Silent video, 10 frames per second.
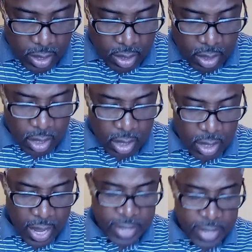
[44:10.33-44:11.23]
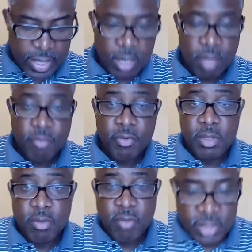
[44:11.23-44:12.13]
are light enough for the
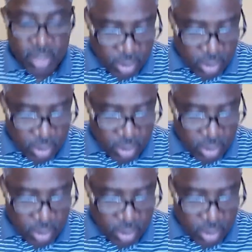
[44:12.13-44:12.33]
resident